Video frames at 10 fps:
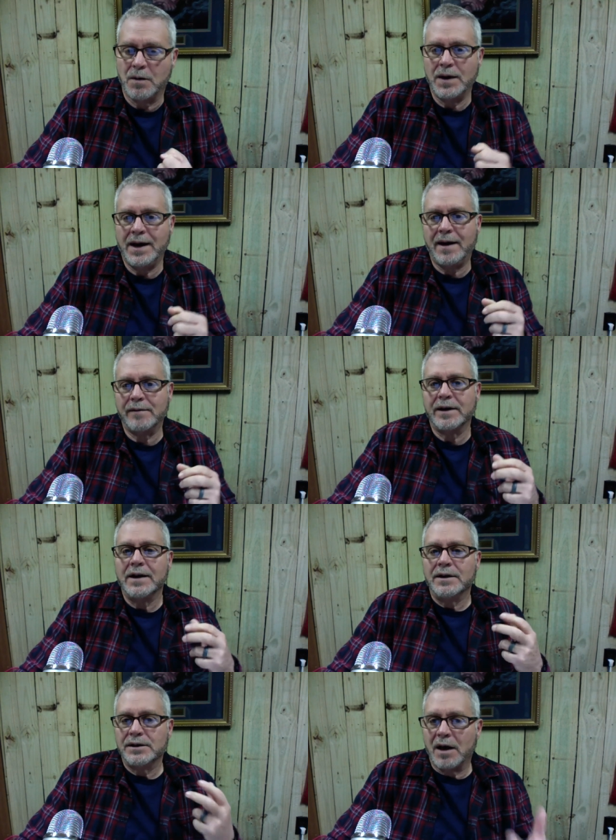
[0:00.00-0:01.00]
We have
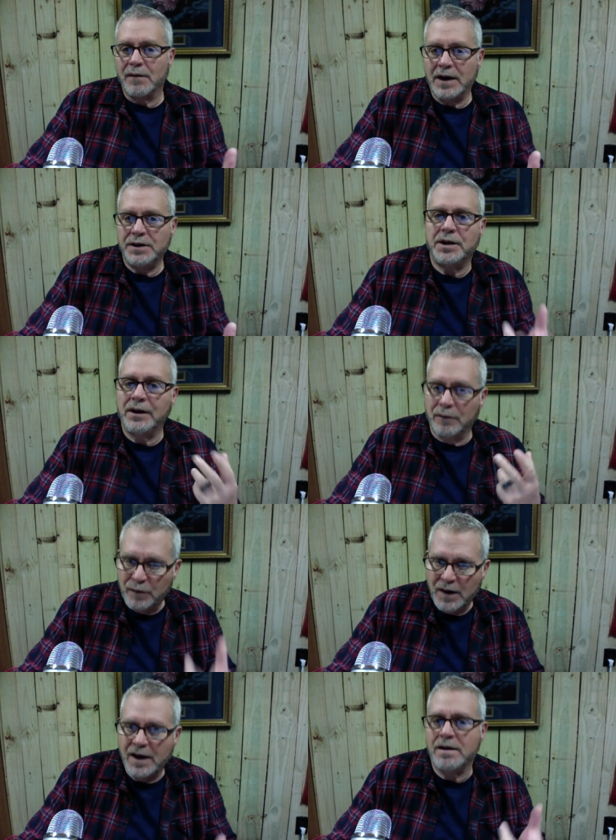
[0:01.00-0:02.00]
salvation in
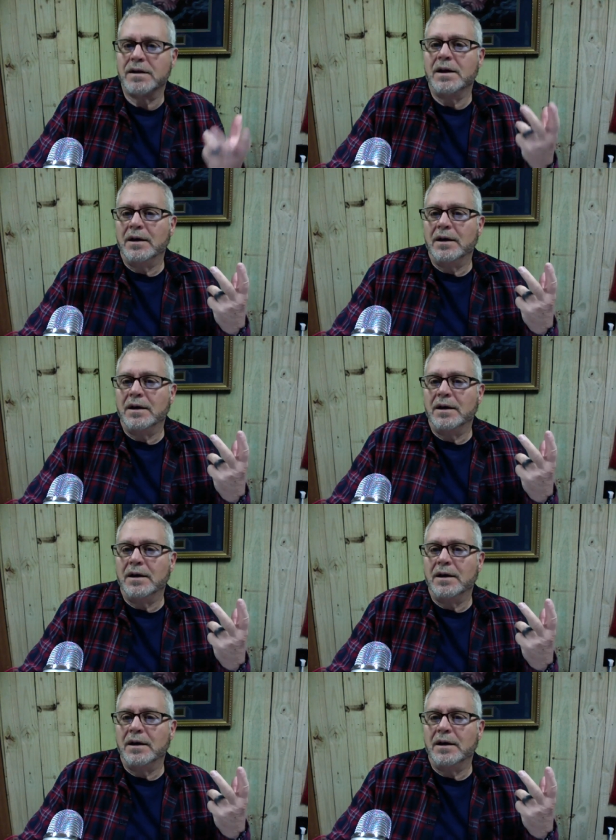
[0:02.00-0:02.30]
faith